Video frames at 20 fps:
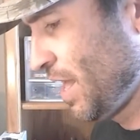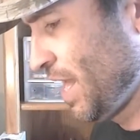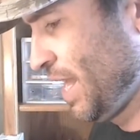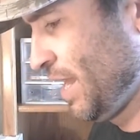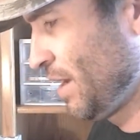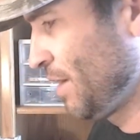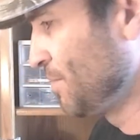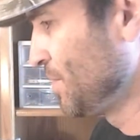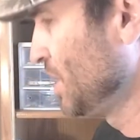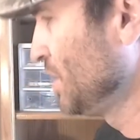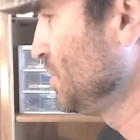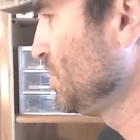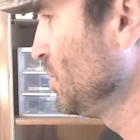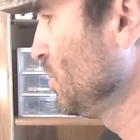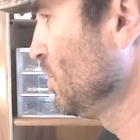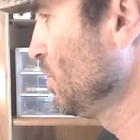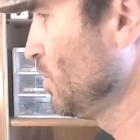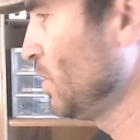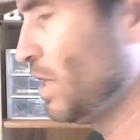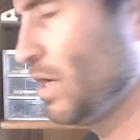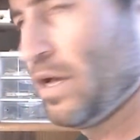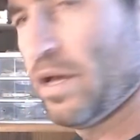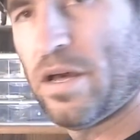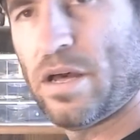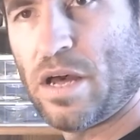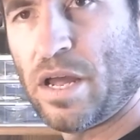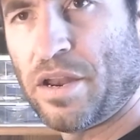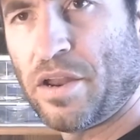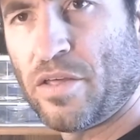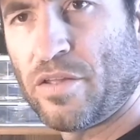And I'm going to do
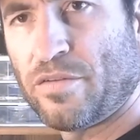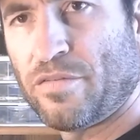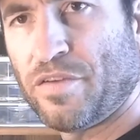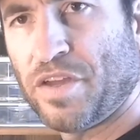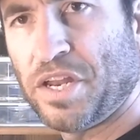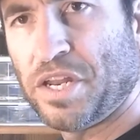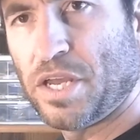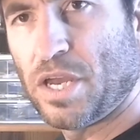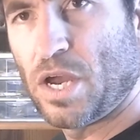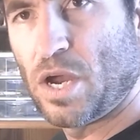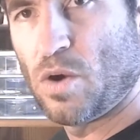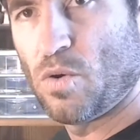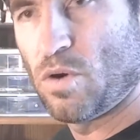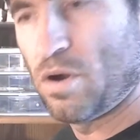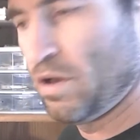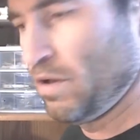another video